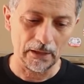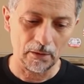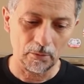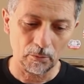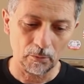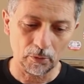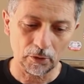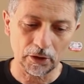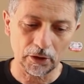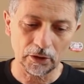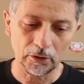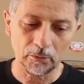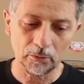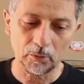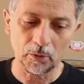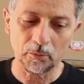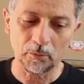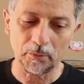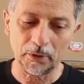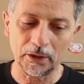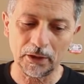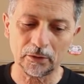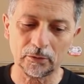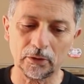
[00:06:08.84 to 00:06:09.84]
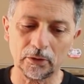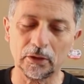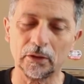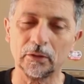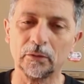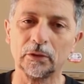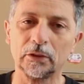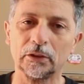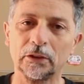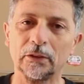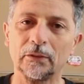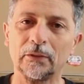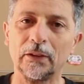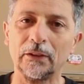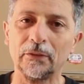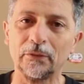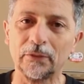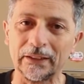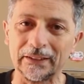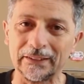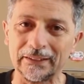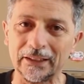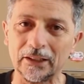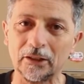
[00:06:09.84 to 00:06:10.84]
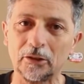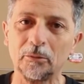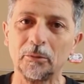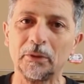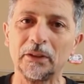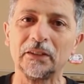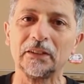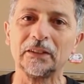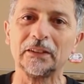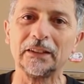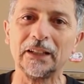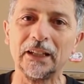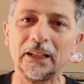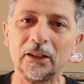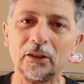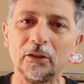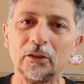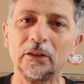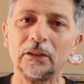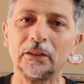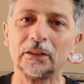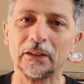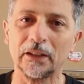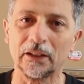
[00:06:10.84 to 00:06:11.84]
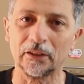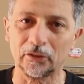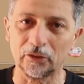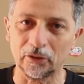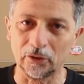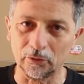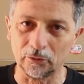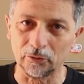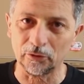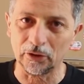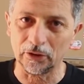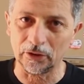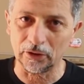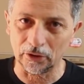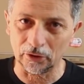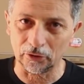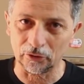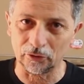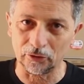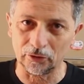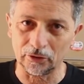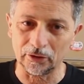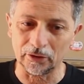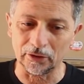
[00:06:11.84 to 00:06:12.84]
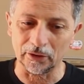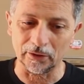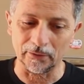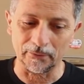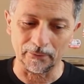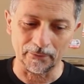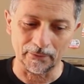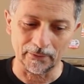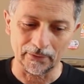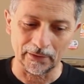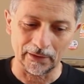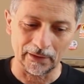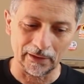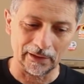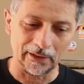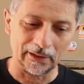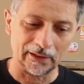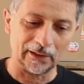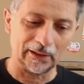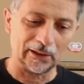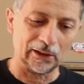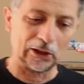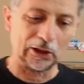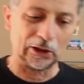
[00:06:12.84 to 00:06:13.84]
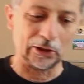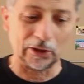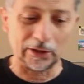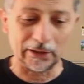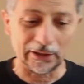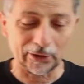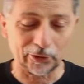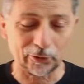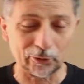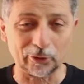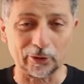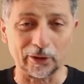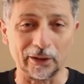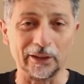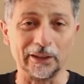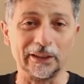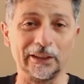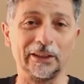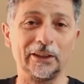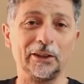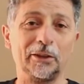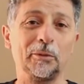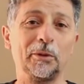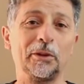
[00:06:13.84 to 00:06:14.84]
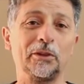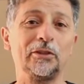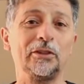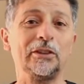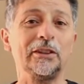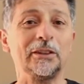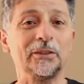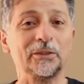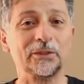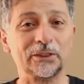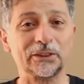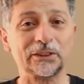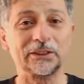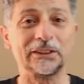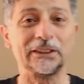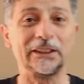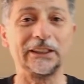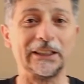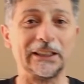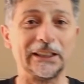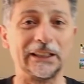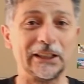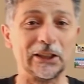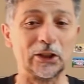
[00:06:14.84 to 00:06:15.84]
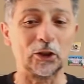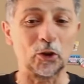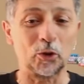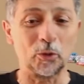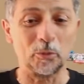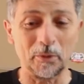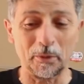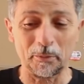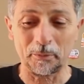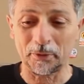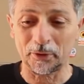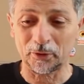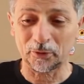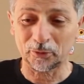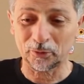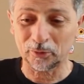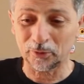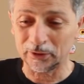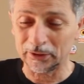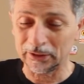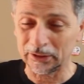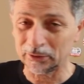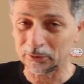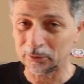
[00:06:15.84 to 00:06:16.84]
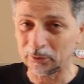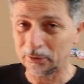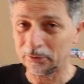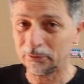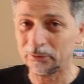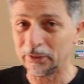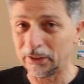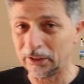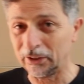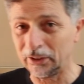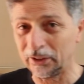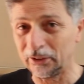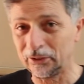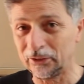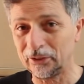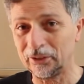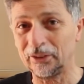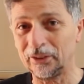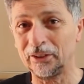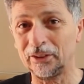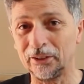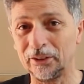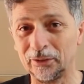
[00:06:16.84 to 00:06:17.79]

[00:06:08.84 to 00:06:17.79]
Why? Because when you do an exteriorization of energy, imagine you have a person in front of you, and you raise your hands to them.